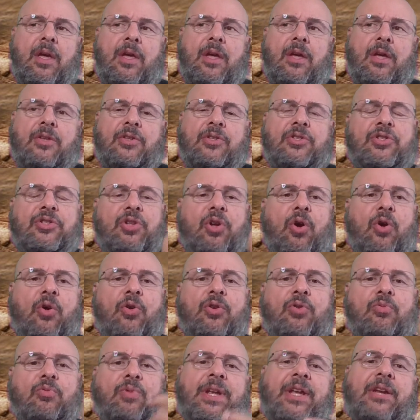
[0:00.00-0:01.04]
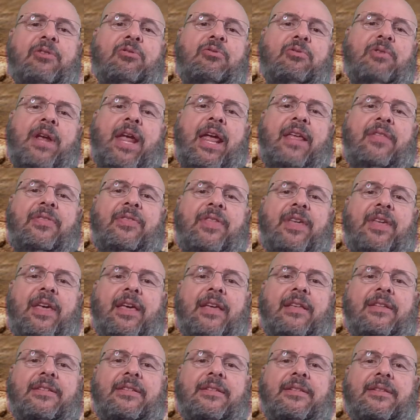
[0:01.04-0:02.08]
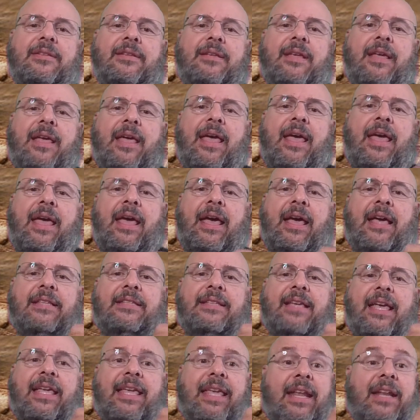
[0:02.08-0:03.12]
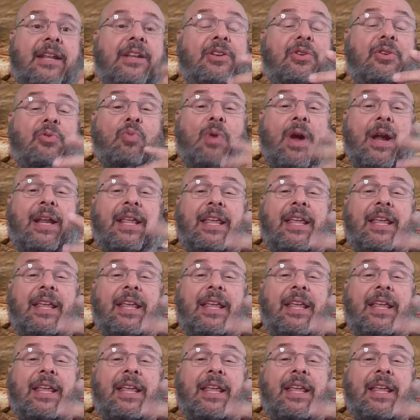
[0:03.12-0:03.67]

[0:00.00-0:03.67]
So to recreate this, as I get into writing